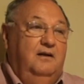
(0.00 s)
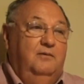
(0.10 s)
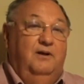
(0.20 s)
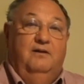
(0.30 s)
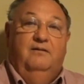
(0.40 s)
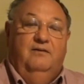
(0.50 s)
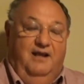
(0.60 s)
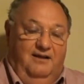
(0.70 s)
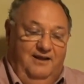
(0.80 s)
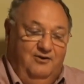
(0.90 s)
Well,
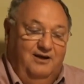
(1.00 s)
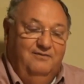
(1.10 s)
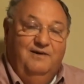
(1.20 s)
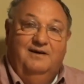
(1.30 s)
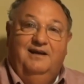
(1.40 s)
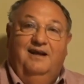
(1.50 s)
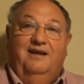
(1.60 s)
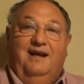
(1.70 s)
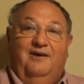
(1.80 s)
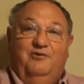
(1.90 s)
Cal, they tried to fire
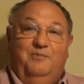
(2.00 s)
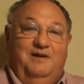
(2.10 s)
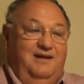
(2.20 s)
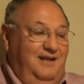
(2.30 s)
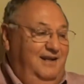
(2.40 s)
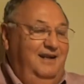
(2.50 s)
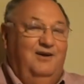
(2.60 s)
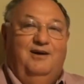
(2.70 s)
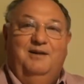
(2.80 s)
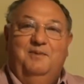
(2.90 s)
Kelleyhouse, but he'd
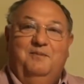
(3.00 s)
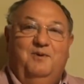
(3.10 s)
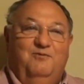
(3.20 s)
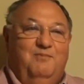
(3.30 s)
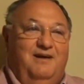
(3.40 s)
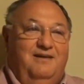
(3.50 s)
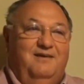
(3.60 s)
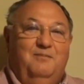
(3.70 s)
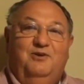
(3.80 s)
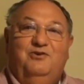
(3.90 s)
already been moved by the
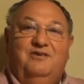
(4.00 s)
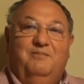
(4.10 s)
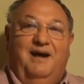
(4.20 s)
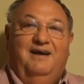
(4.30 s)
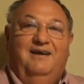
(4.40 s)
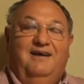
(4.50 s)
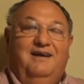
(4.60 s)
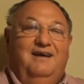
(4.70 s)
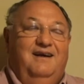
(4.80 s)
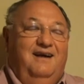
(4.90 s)
commissioner back
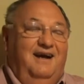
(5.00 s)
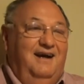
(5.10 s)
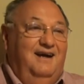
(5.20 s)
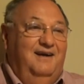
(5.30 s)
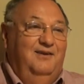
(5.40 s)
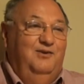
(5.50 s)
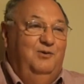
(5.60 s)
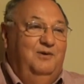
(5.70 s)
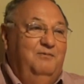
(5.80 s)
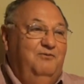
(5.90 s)
uh,
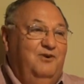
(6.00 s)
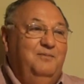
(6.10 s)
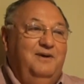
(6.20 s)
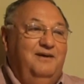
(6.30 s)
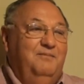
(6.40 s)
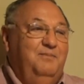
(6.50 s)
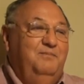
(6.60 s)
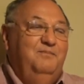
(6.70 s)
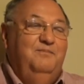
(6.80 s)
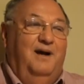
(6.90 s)
to a fur bear
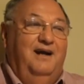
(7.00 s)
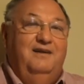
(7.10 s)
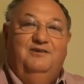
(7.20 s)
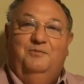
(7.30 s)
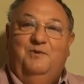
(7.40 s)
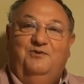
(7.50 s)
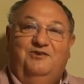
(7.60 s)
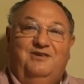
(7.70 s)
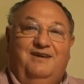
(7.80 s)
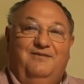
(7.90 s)
biologist
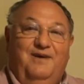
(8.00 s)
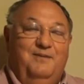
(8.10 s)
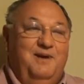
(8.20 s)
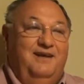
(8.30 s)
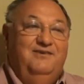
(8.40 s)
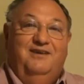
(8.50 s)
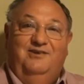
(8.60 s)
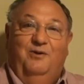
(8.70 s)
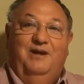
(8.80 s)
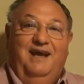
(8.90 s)
position in Fairbanks because
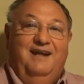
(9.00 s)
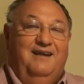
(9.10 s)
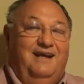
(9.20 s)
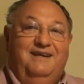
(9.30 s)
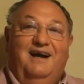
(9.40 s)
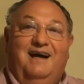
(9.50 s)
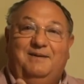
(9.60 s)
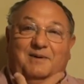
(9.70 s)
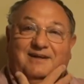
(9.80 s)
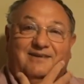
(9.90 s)
he only had like
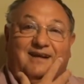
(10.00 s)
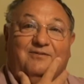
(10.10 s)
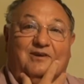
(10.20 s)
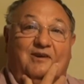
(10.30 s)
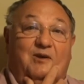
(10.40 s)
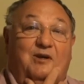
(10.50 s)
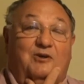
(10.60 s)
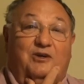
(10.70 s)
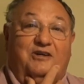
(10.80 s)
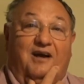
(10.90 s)
nine months left till he
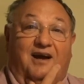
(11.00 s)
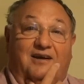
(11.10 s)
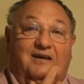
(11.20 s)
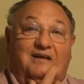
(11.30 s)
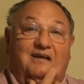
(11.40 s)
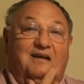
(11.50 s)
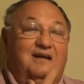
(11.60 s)
could retire.